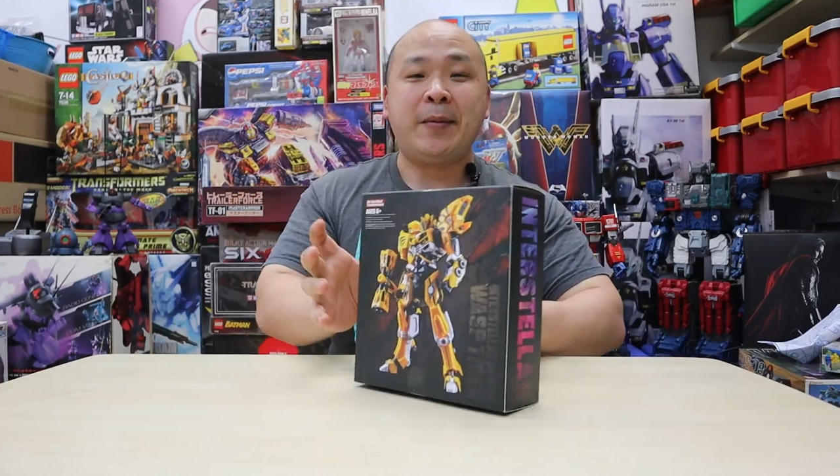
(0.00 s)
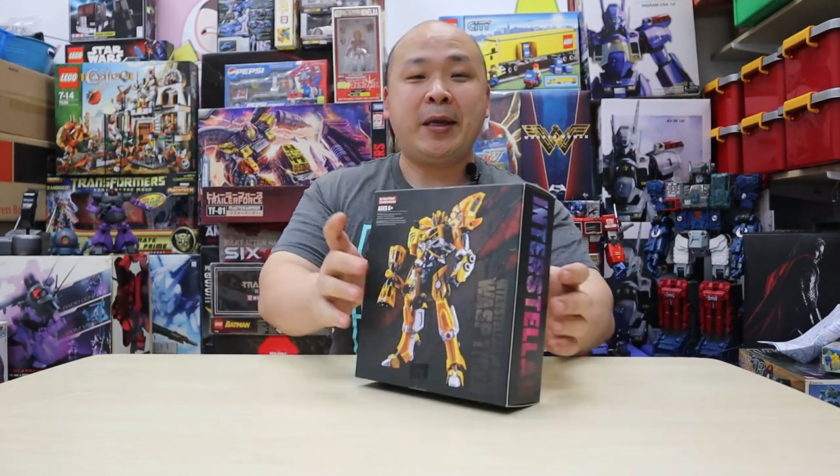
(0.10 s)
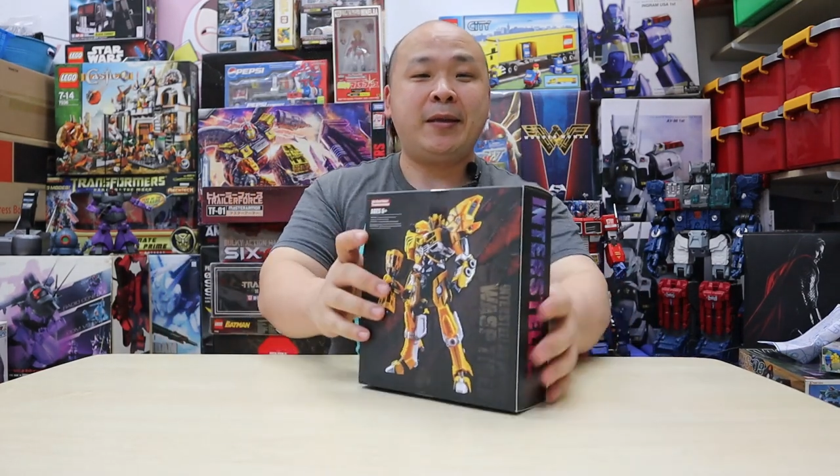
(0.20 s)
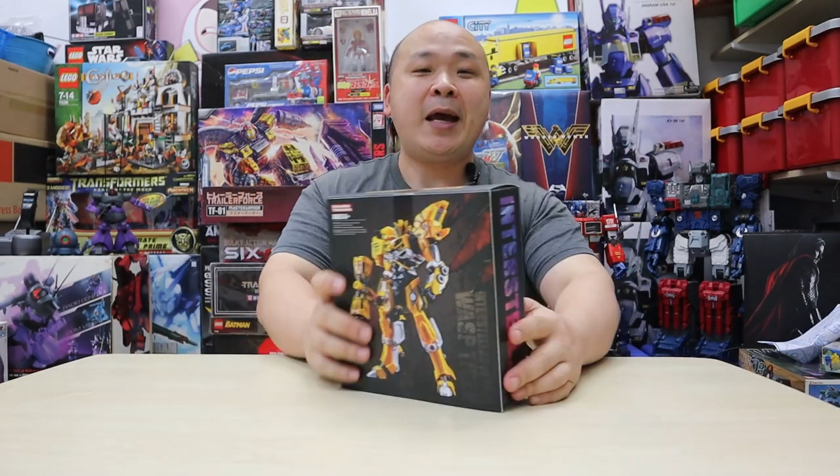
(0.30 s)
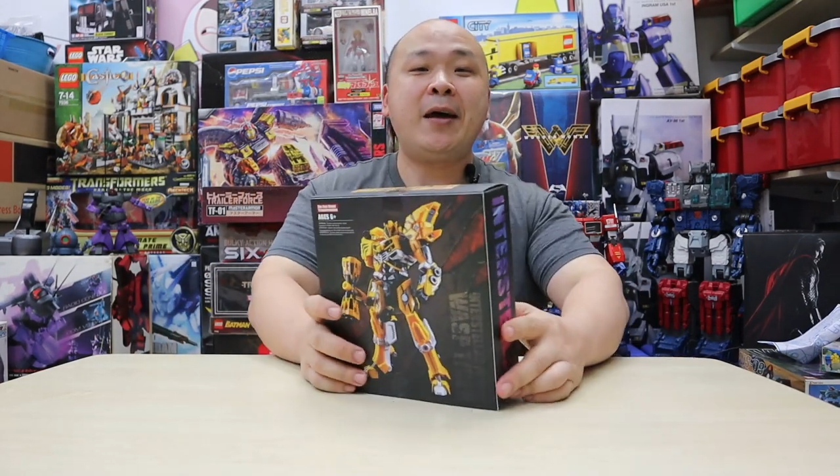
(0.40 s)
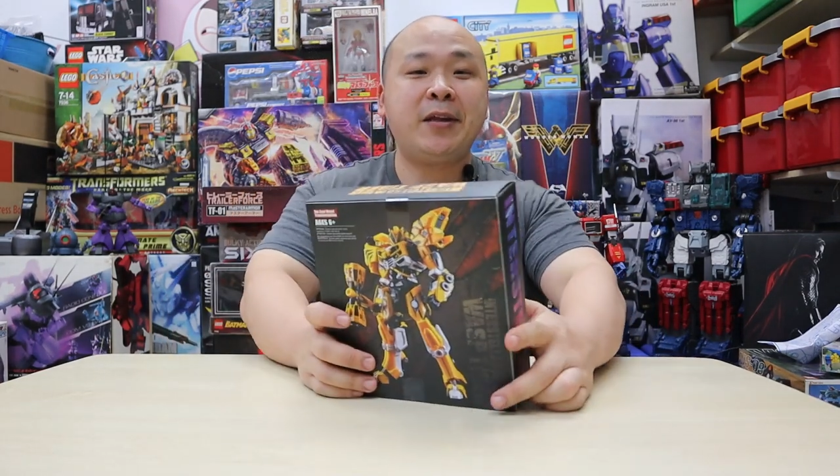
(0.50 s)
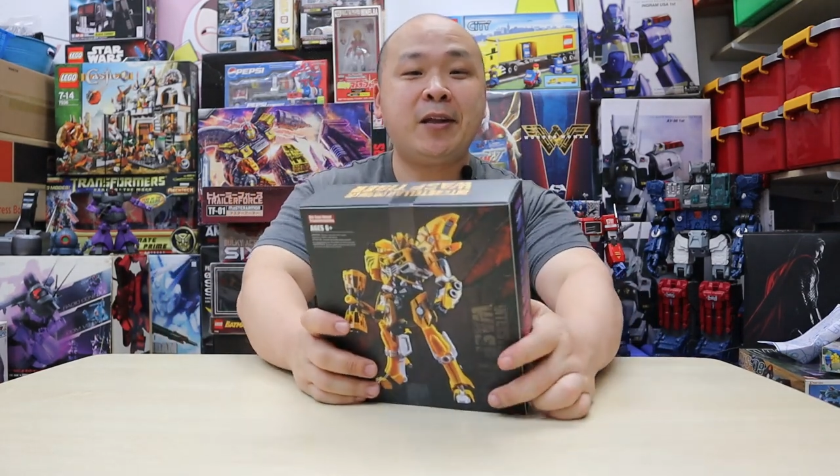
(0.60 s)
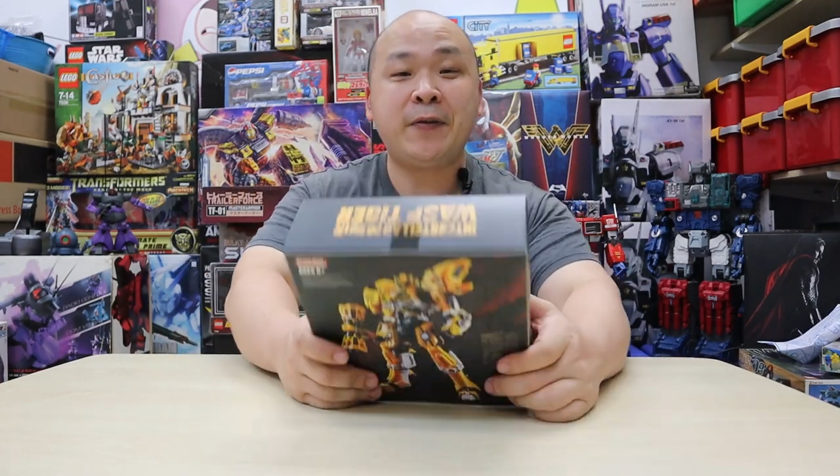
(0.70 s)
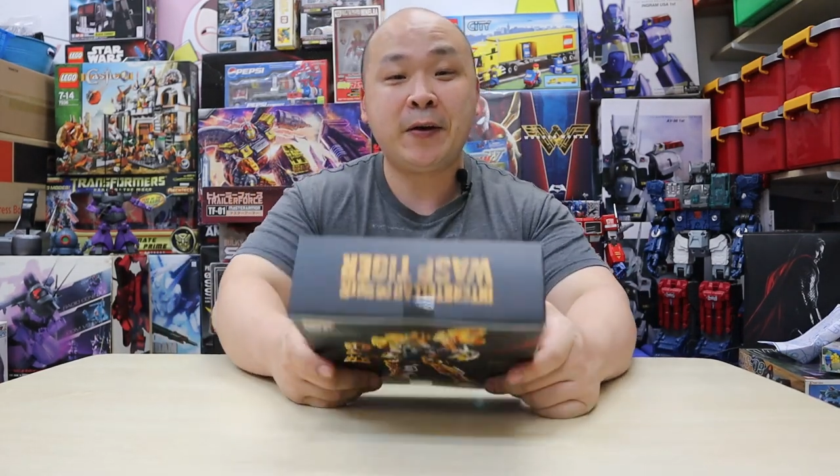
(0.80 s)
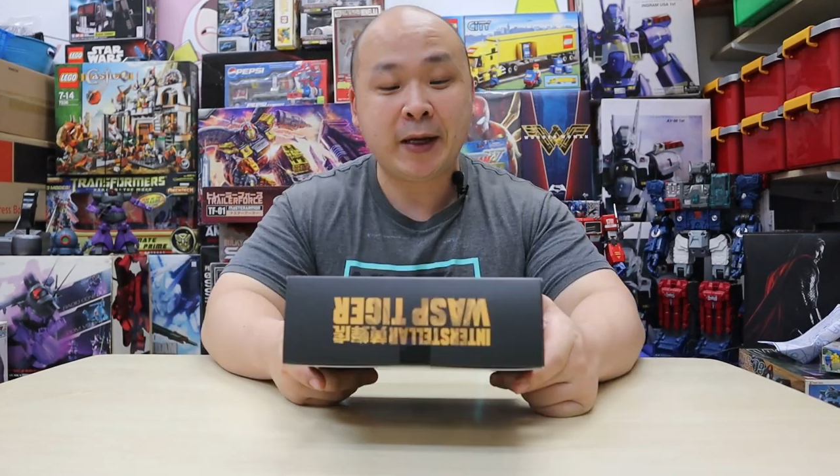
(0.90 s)
I mean, now
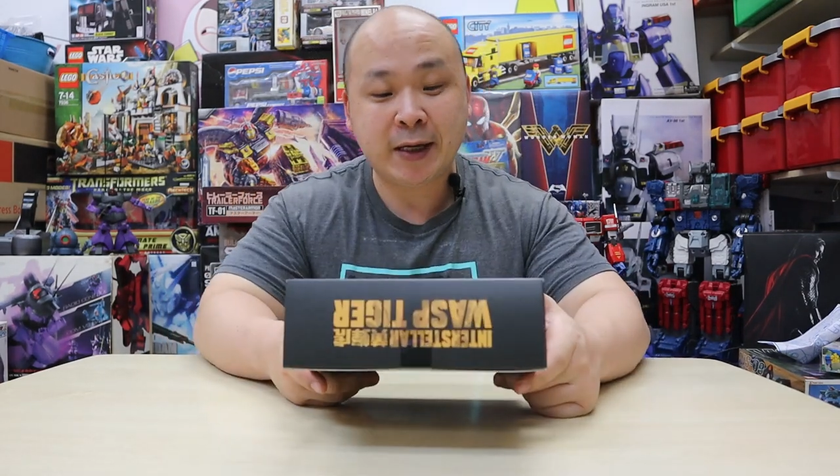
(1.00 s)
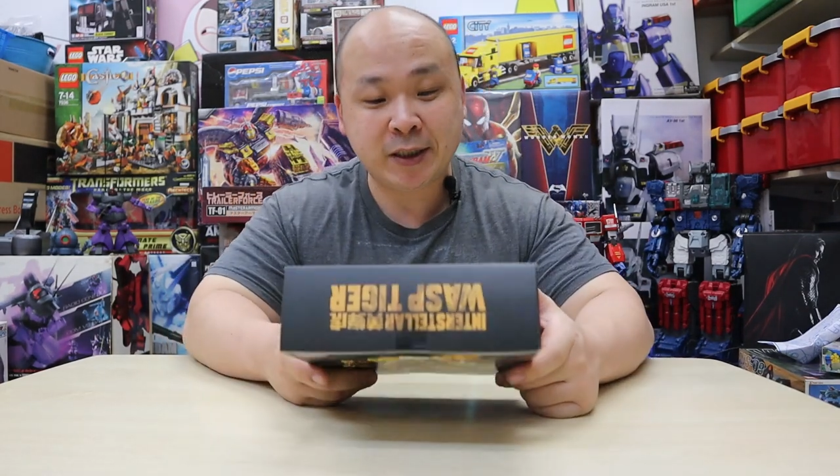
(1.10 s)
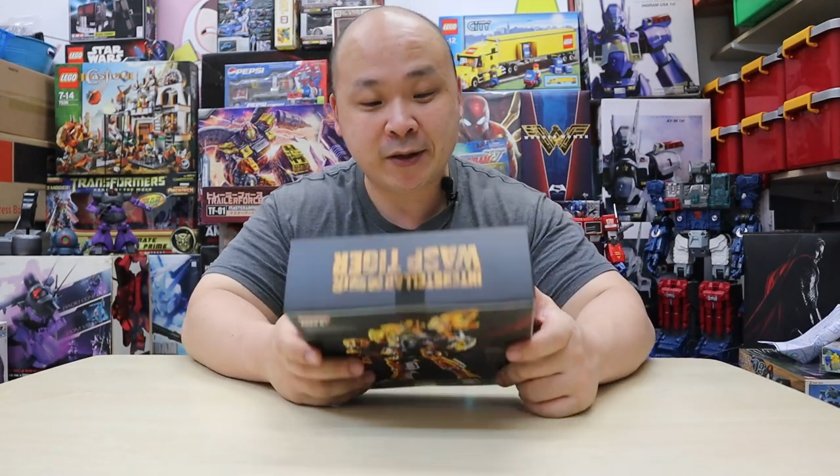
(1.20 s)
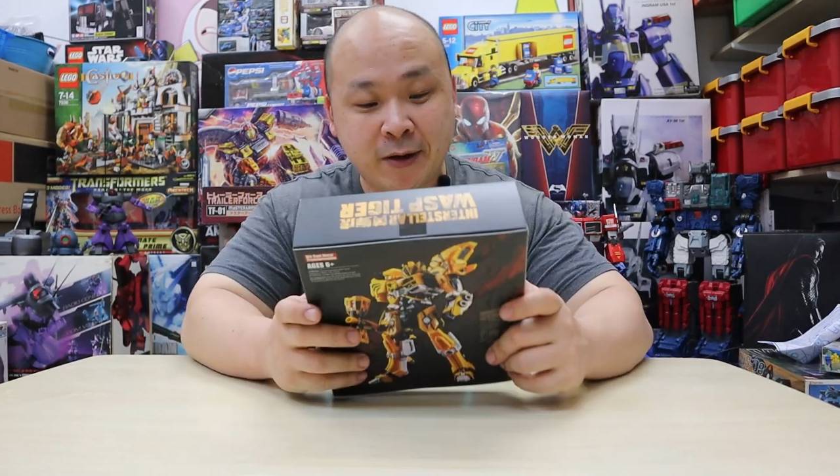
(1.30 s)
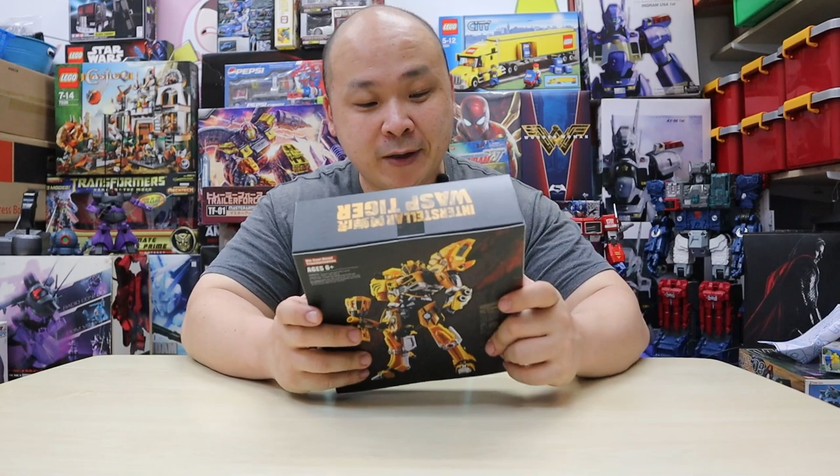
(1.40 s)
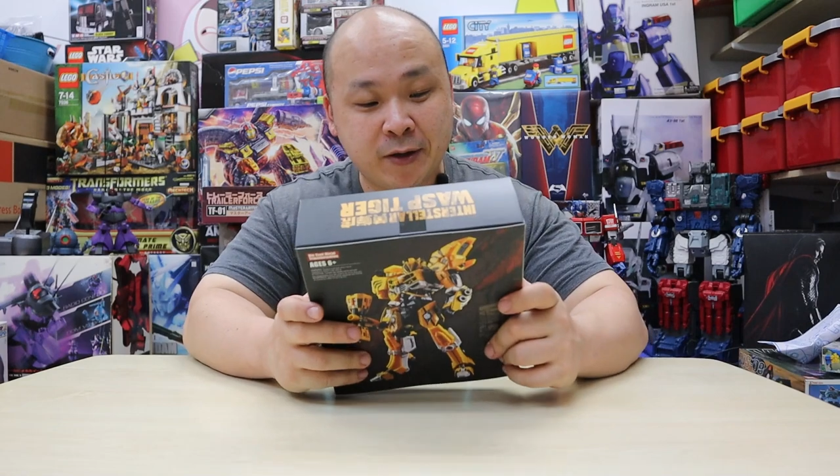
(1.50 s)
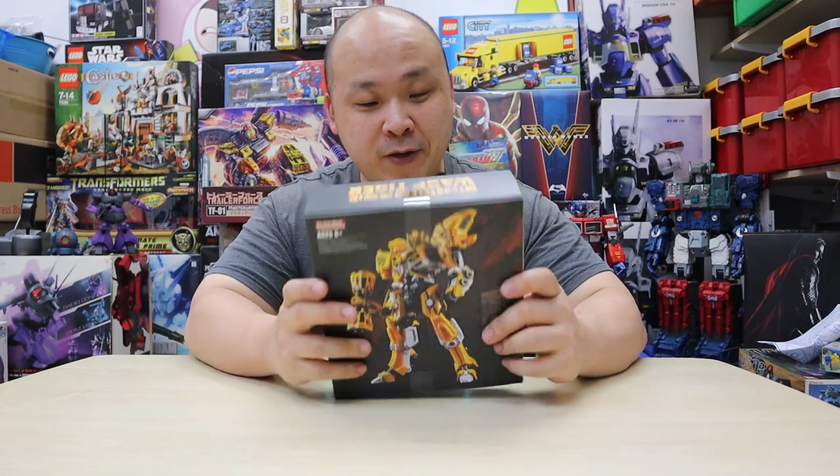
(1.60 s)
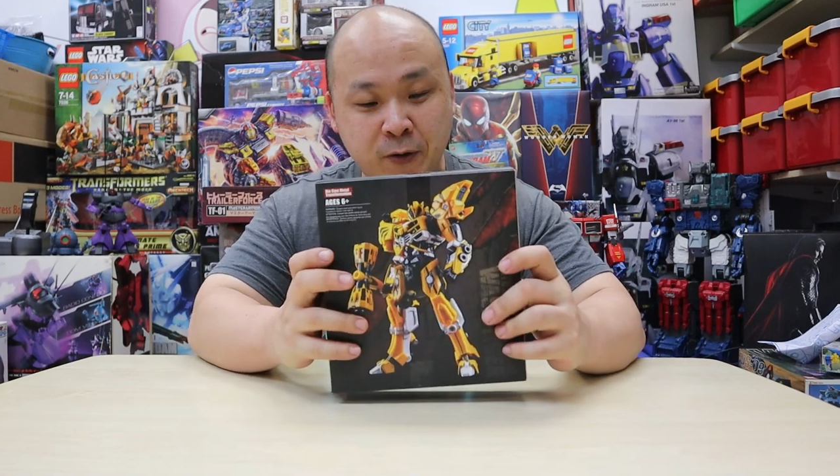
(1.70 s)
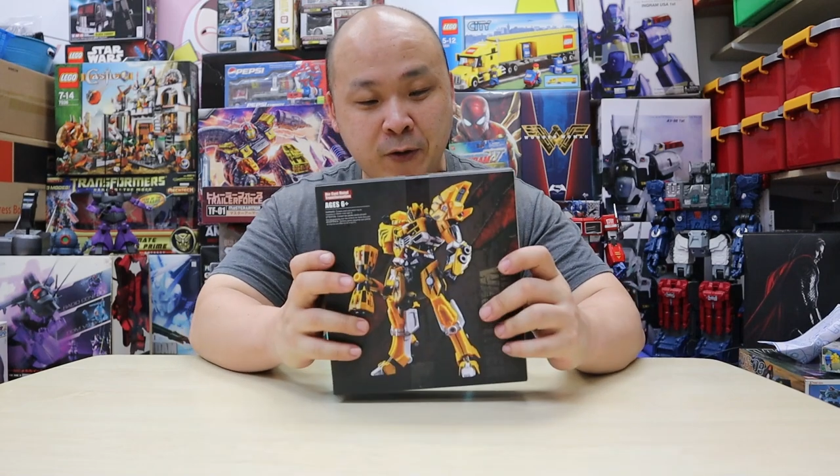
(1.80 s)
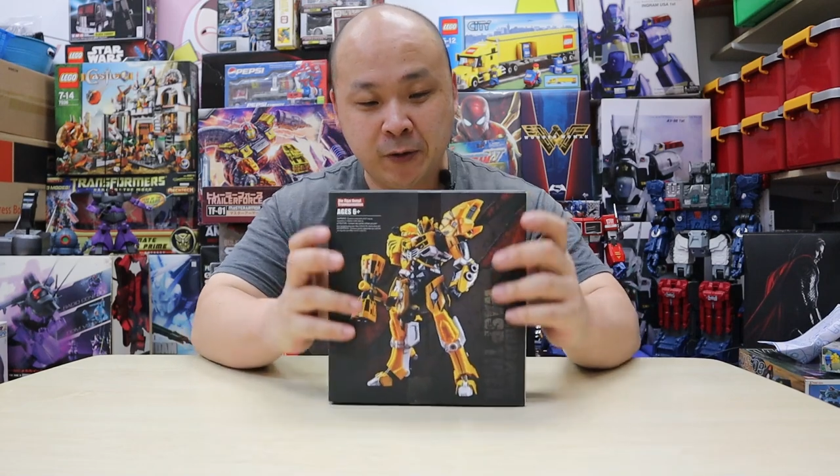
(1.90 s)
these variations are
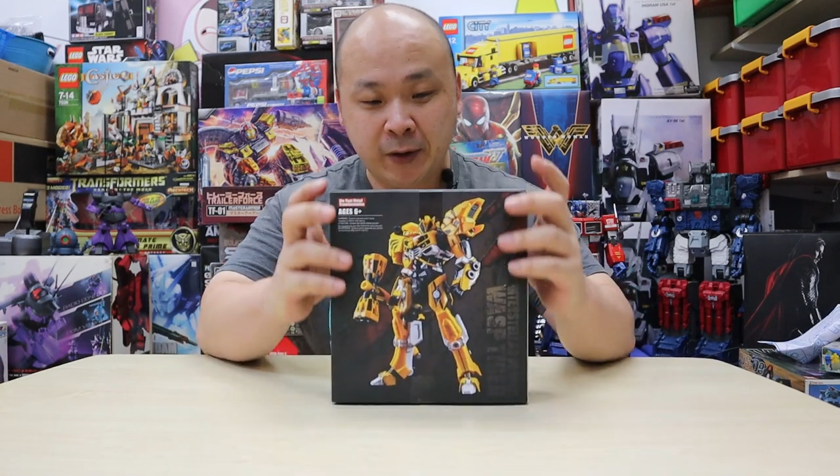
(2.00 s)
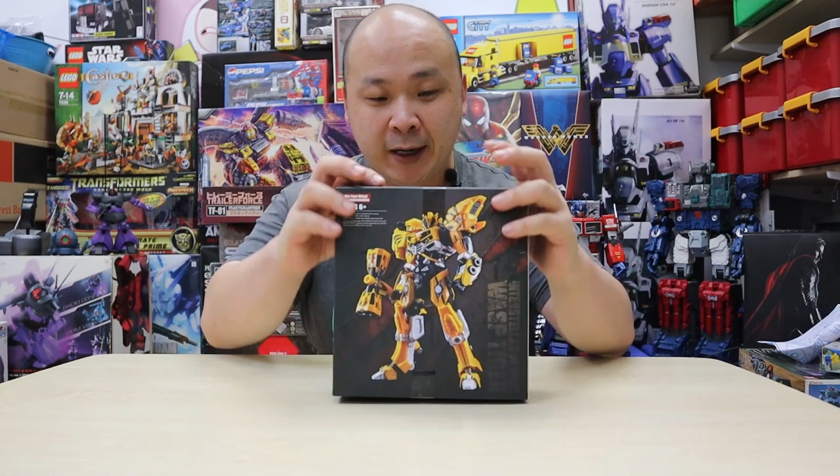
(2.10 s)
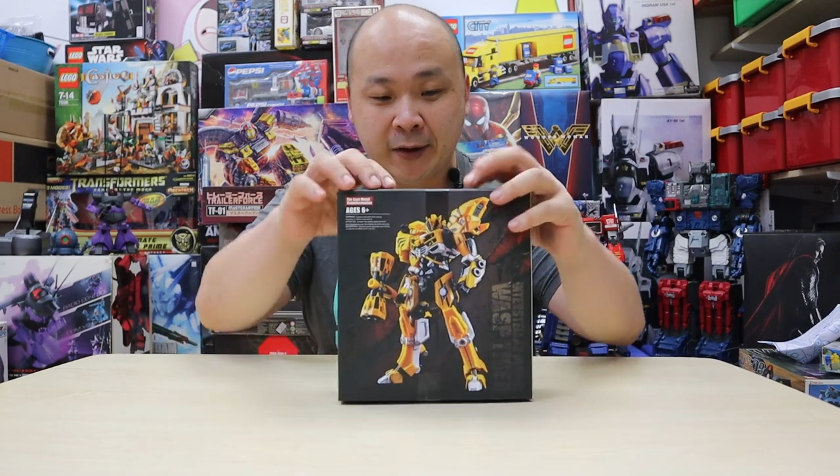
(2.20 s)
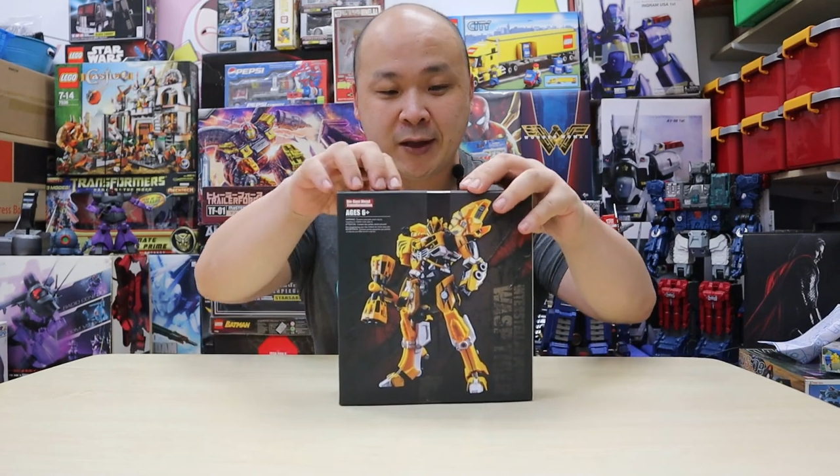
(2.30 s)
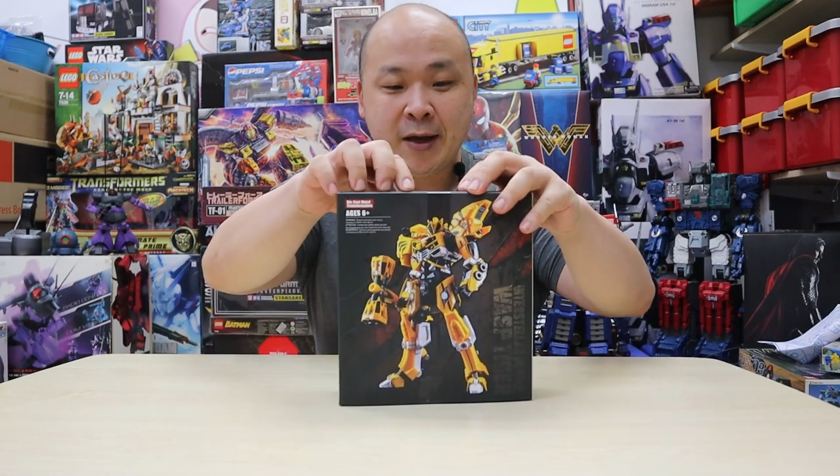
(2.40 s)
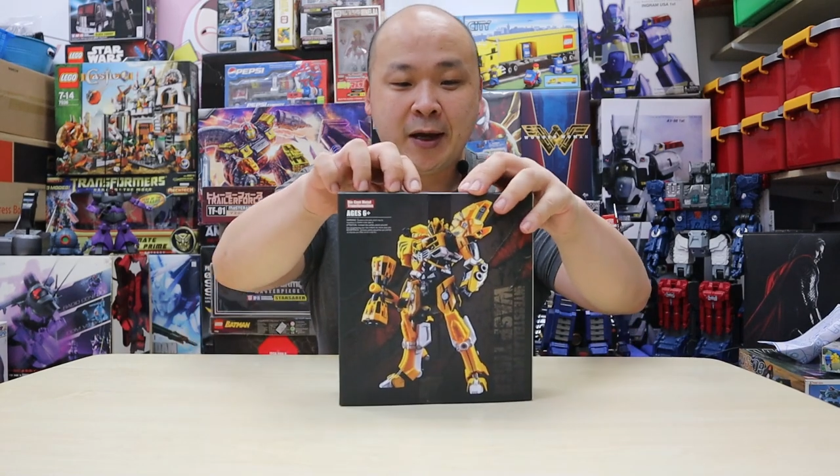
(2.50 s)
just too cool, guys.